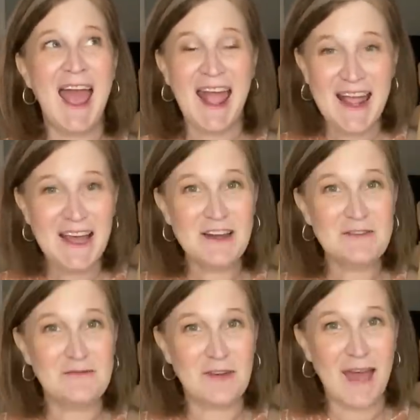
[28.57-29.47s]

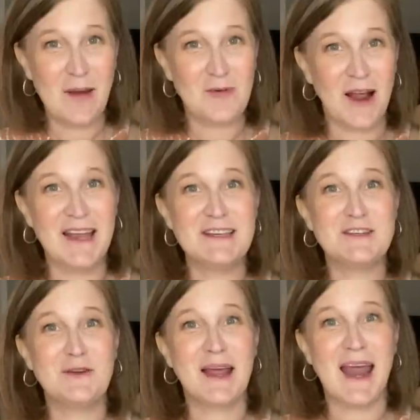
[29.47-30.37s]
And for that price,
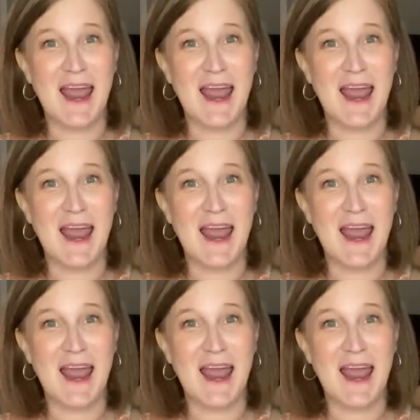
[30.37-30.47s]
you get